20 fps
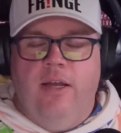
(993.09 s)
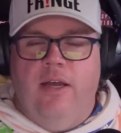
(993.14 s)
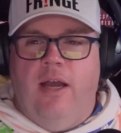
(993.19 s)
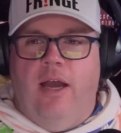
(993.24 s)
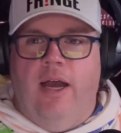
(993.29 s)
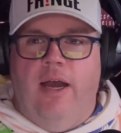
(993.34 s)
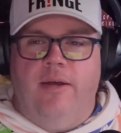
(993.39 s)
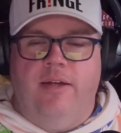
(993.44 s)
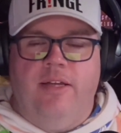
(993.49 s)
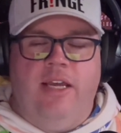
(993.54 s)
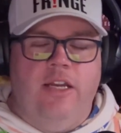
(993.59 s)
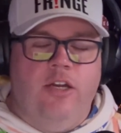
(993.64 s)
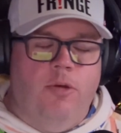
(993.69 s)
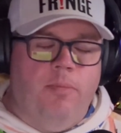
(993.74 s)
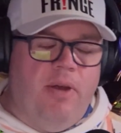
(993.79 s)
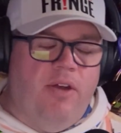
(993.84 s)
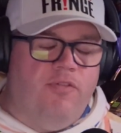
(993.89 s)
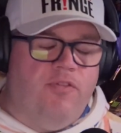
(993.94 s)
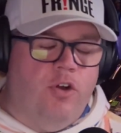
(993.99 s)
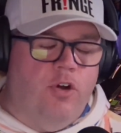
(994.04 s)
Hit your
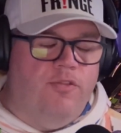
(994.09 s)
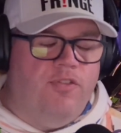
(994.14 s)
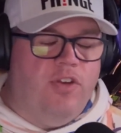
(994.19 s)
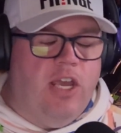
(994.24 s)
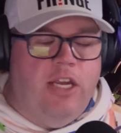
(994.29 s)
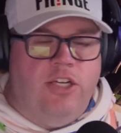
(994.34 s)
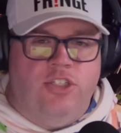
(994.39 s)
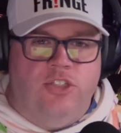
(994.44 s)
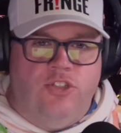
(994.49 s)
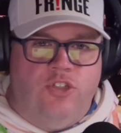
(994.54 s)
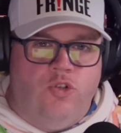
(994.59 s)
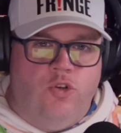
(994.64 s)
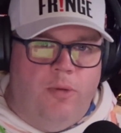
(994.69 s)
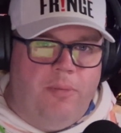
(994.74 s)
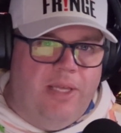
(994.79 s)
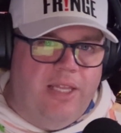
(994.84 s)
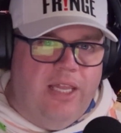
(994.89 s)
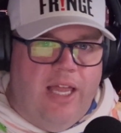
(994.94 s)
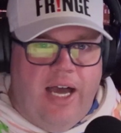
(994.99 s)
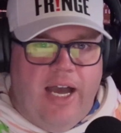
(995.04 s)
bell for notifications. Join
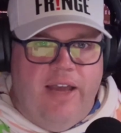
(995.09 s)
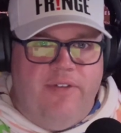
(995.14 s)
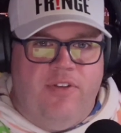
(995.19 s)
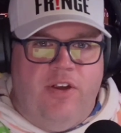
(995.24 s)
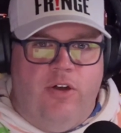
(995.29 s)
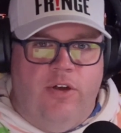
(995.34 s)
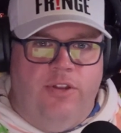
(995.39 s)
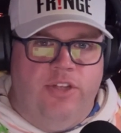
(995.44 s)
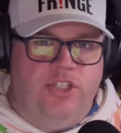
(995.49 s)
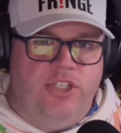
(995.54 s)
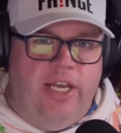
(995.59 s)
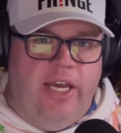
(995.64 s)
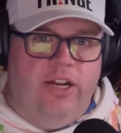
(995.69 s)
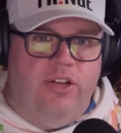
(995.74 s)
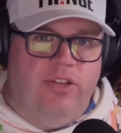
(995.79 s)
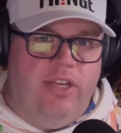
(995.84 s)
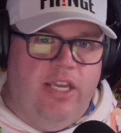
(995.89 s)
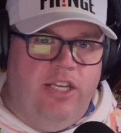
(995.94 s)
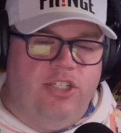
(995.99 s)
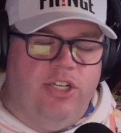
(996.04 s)
me live here on the
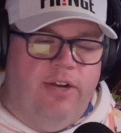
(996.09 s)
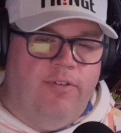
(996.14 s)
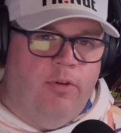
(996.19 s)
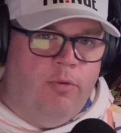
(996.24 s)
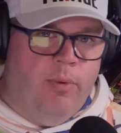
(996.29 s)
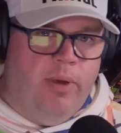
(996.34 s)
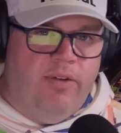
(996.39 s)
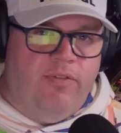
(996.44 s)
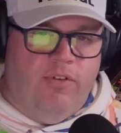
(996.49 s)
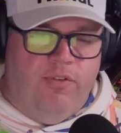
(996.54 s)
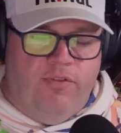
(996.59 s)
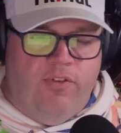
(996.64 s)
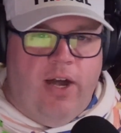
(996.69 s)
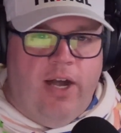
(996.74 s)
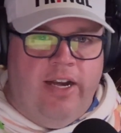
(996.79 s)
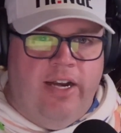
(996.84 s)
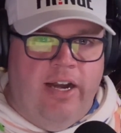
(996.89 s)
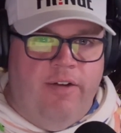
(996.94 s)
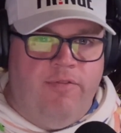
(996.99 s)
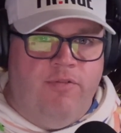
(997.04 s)
channel each and every week for
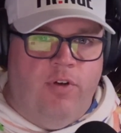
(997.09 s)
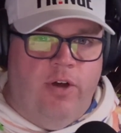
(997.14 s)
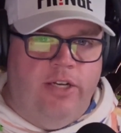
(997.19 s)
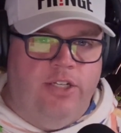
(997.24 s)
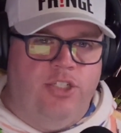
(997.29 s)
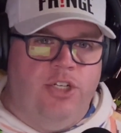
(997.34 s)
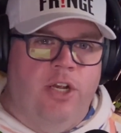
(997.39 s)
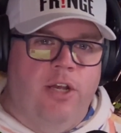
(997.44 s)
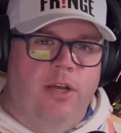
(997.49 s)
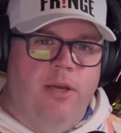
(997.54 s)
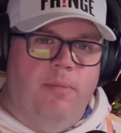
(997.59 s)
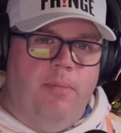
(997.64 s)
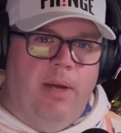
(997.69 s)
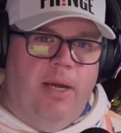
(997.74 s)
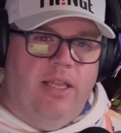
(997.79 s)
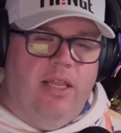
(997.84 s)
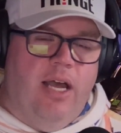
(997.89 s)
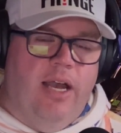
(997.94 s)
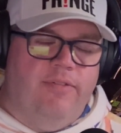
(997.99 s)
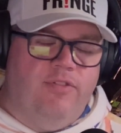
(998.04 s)
Friday Night Fringe, my
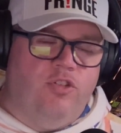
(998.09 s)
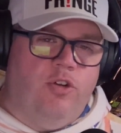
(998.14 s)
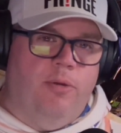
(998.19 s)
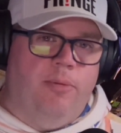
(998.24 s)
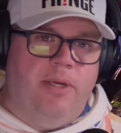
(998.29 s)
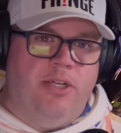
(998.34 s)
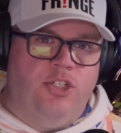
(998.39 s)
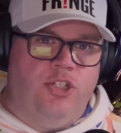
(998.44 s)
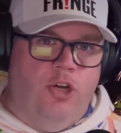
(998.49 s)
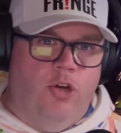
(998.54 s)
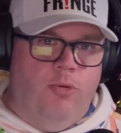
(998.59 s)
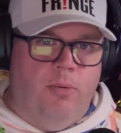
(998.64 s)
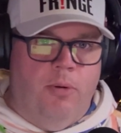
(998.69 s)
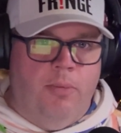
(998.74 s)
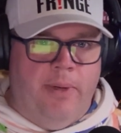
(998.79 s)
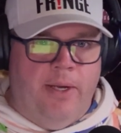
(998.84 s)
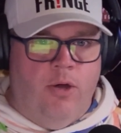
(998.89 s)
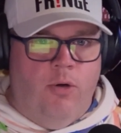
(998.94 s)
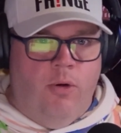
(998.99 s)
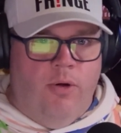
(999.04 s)
live streaming show where
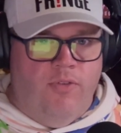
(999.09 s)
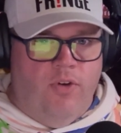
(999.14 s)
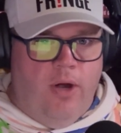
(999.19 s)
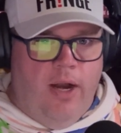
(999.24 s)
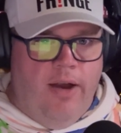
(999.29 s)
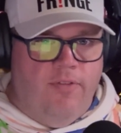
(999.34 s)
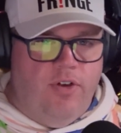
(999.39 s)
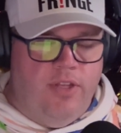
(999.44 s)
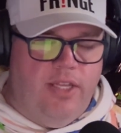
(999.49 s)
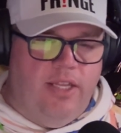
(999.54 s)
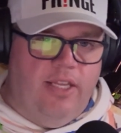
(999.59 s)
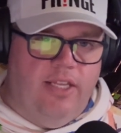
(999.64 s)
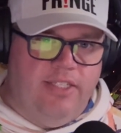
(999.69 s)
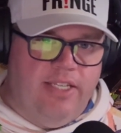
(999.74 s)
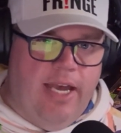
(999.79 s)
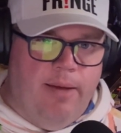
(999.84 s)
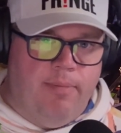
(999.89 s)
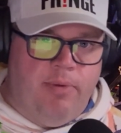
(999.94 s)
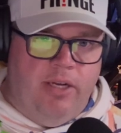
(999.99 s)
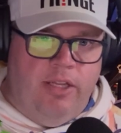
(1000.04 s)
we go over everything that's
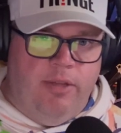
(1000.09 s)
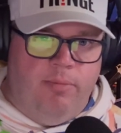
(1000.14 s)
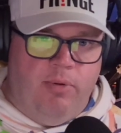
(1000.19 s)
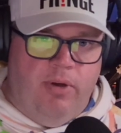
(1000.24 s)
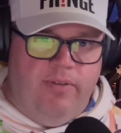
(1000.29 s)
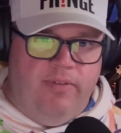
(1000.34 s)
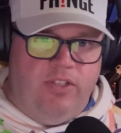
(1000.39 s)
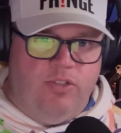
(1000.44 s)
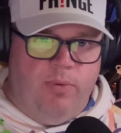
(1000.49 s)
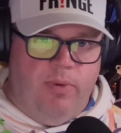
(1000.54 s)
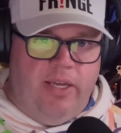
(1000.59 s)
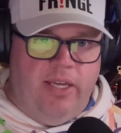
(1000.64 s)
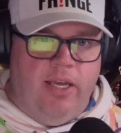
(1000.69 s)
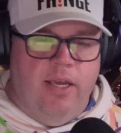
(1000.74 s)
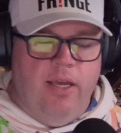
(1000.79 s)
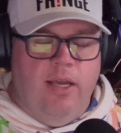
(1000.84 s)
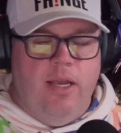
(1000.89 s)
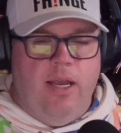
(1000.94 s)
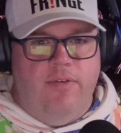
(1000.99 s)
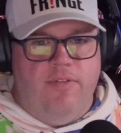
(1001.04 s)
happened in the previous week,
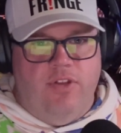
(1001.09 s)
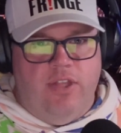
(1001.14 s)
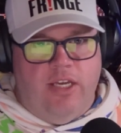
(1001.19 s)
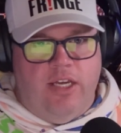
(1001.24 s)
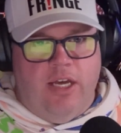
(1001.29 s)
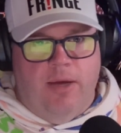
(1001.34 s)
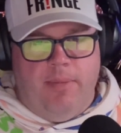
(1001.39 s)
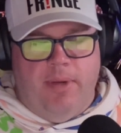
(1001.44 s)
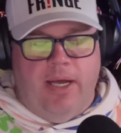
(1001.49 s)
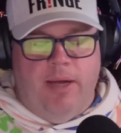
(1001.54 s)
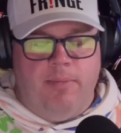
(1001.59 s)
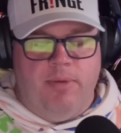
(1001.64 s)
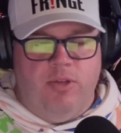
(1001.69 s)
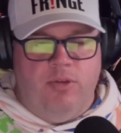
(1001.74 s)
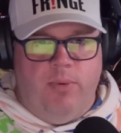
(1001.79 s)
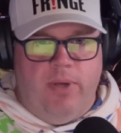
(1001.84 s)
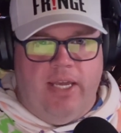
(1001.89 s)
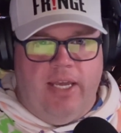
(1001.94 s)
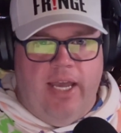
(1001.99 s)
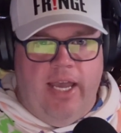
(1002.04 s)
everything coming up in the
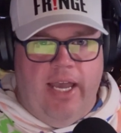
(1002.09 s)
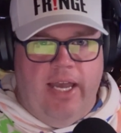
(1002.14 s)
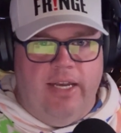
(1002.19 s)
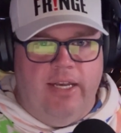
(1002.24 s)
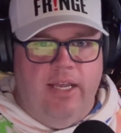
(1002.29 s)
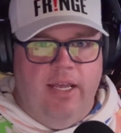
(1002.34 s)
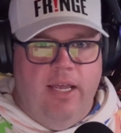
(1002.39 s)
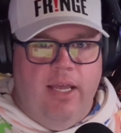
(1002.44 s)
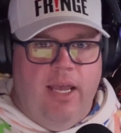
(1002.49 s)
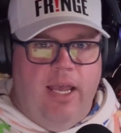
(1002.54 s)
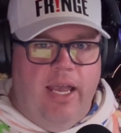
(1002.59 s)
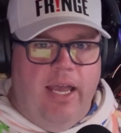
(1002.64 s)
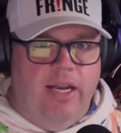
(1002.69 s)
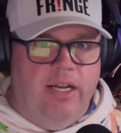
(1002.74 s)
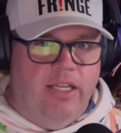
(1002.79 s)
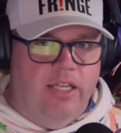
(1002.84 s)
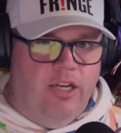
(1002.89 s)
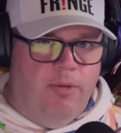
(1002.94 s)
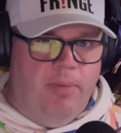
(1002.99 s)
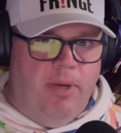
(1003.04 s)
week ahead, and a
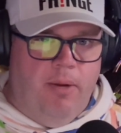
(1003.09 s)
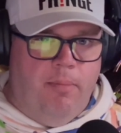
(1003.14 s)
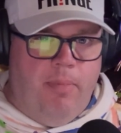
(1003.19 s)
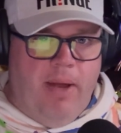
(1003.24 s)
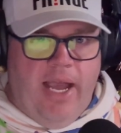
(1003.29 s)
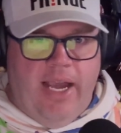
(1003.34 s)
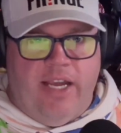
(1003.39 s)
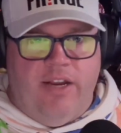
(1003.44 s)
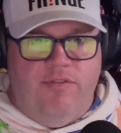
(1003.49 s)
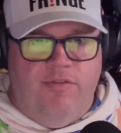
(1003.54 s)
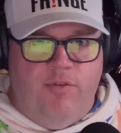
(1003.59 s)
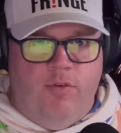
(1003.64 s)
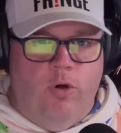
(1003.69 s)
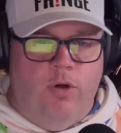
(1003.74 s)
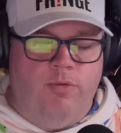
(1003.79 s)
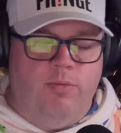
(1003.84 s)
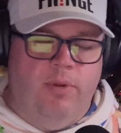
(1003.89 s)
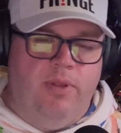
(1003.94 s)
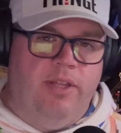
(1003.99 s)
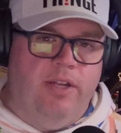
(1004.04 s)
little bit of back and
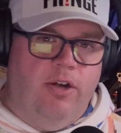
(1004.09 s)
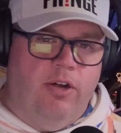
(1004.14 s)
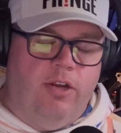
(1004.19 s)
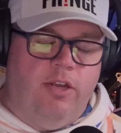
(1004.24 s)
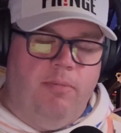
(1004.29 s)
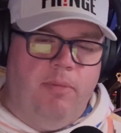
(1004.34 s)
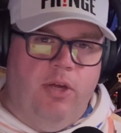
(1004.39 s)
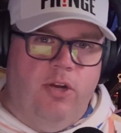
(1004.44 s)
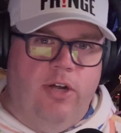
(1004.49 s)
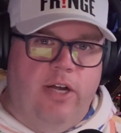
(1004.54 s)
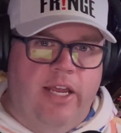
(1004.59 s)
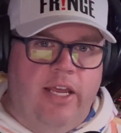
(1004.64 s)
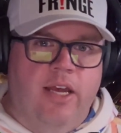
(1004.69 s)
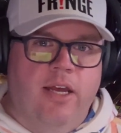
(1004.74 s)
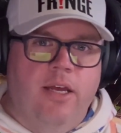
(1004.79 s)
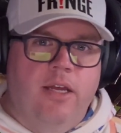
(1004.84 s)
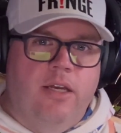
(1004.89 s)
forth within our community.